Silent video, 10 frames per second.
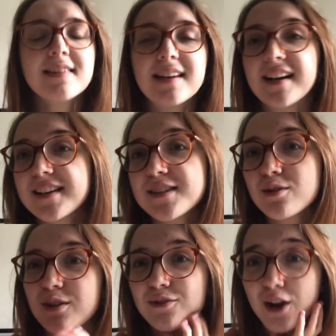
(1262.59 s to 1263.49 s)
that I can
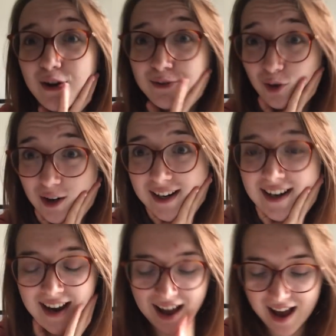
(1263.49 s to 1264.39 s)
sort of go for
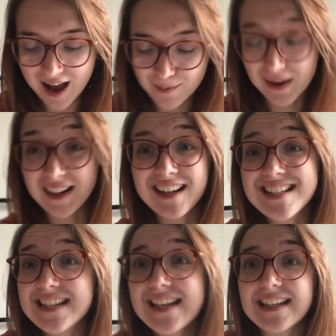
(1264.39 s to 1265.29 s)
um, and
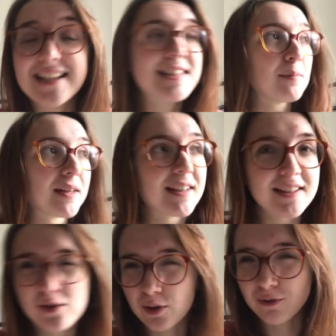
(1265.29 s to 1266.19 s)
ideally something I
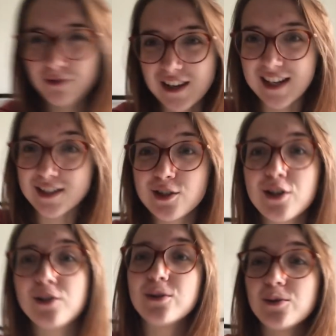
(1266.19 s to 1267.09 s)
can sort of fit
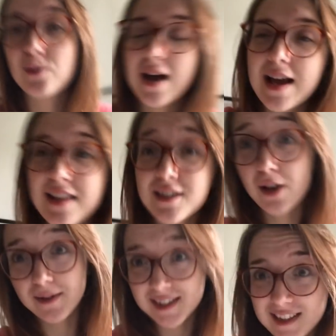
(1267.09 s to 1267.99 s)
into uh,
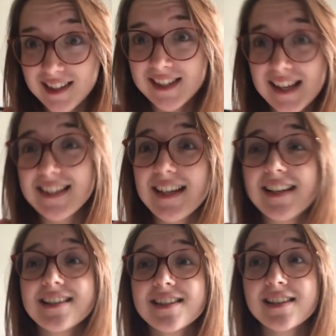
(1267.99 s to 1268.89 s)
Sewist in the
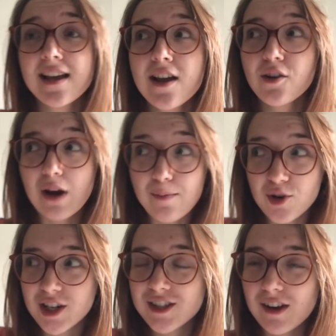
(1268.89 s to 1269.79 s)
City's Great
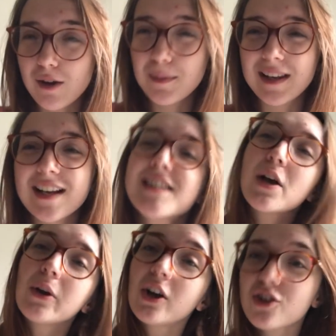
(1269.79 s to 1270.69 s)
British Sewing Bee like
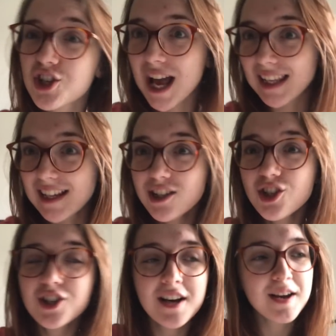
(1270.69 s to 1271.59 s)
Sew Along
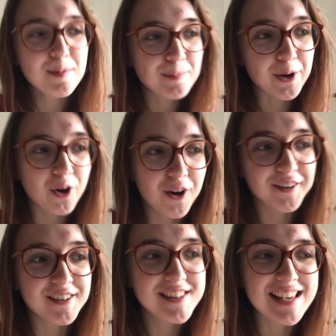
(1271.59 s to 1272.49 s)
Challenge
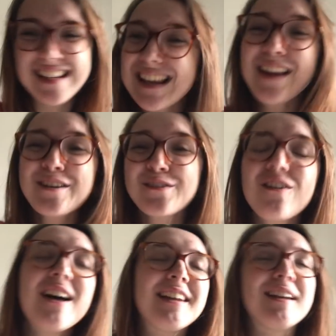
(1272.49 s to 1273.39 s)
because it, it, looks
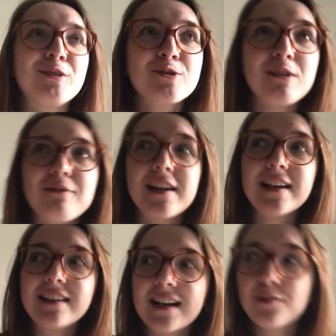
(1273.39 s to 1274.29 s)
fun and also I
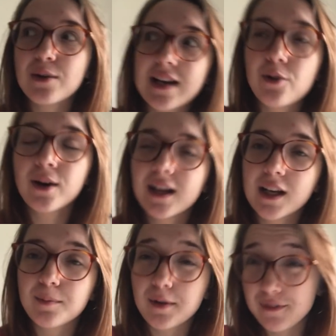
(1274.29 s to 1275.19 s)
really I would really quite
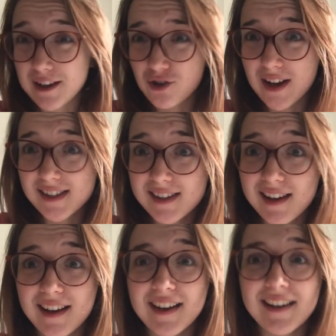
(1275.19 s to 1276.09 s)
like a buffet dress.
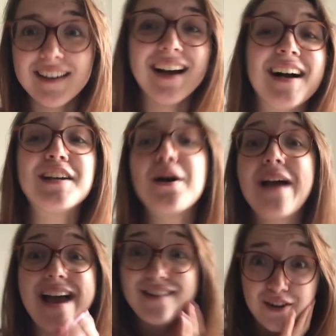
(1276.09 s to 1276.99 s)
Uh, I know
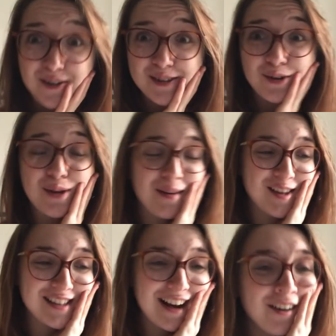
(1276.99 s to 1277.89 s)
everyone's talking about
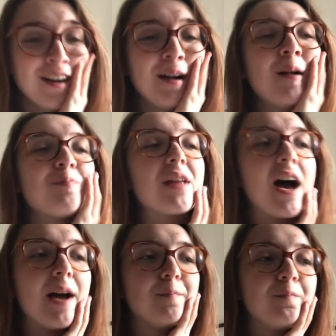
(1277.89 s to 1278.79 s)
this now.
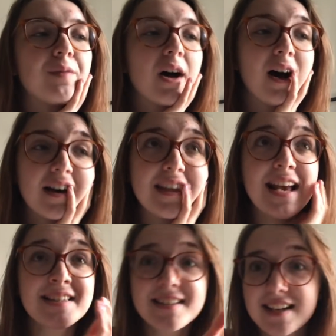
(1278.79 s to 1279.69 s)
Um,
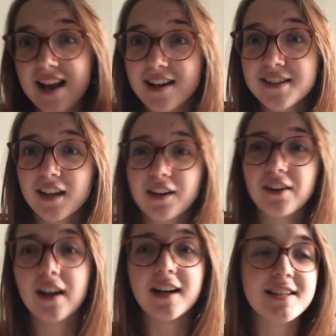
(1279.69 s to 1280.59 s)
yesterday I suddenly
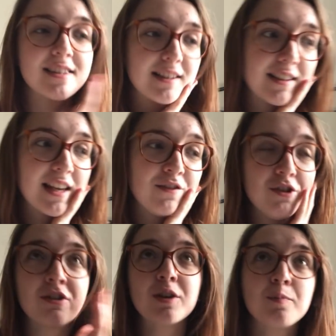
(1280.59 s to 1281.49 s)
realised that if
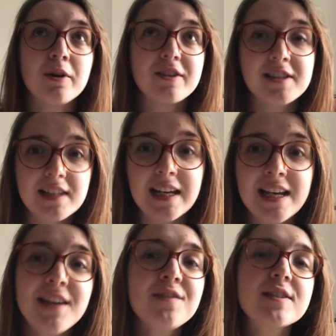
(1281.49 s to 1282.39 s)
you could put
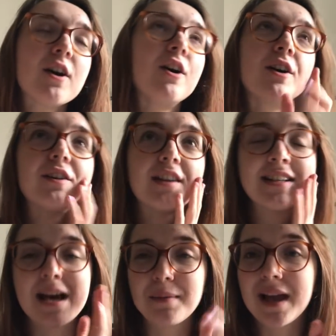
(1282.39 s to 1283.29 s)
sleeves on the
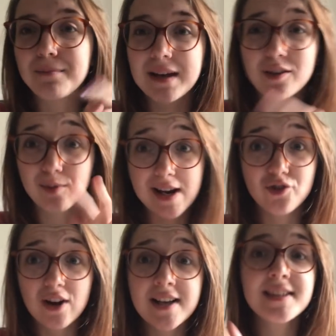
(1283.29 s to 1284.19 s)
Tammy Handmade Rio
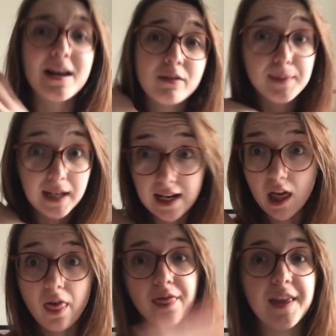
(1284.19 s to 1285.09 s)
dress, that would be like
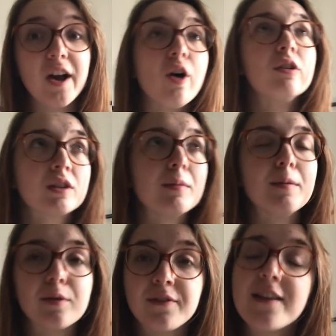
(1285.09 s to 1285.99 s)
the
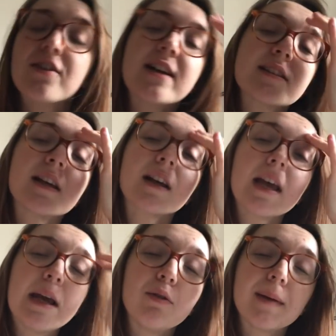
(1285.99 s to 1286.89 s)
ultimate buffet dress, like
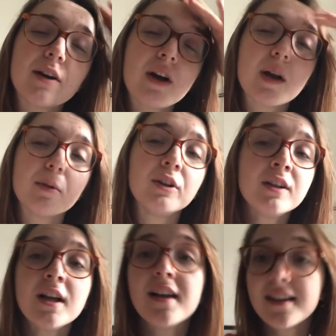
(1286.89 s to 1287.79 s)
it would be incredible.
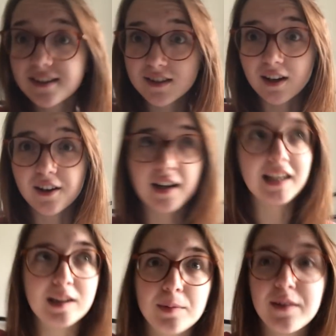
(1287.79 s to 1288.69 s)
So a
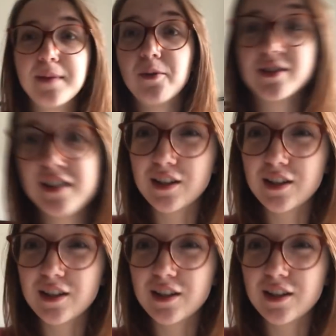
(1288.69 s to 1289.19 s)
little bit of me wants to